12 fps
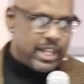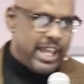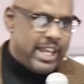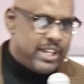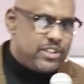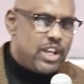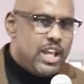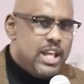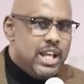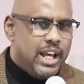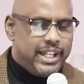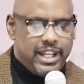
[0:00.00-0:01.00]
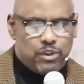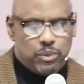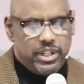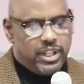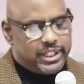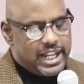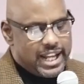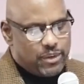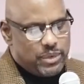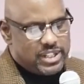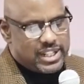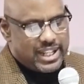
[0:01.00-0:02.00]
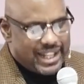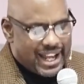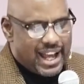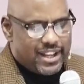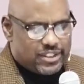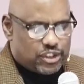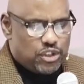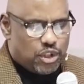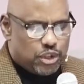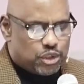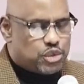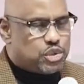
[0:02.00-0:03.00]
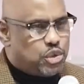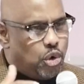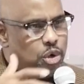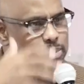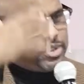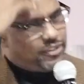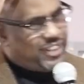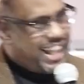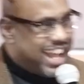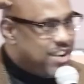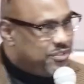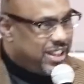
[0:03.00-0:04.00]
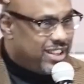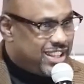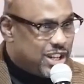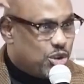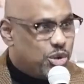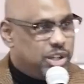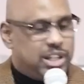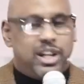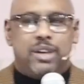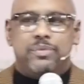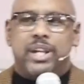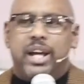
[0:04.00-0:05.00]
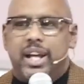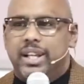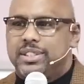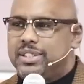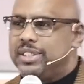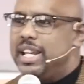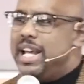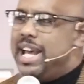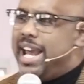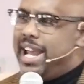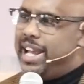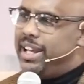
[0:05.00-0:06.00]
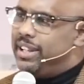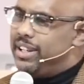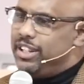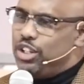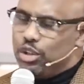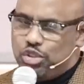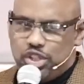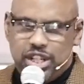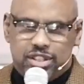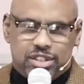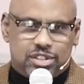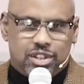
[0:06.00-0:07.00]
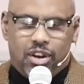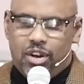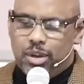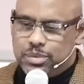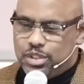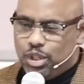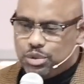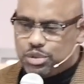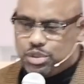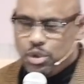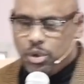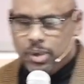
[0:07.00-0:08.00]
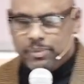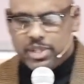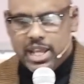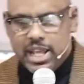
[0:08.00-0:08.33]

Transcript: And again, we look at it and we say, yeah, it's, you know, there's storms of life that are going to come to us. And, you know, Jesus calms those storms.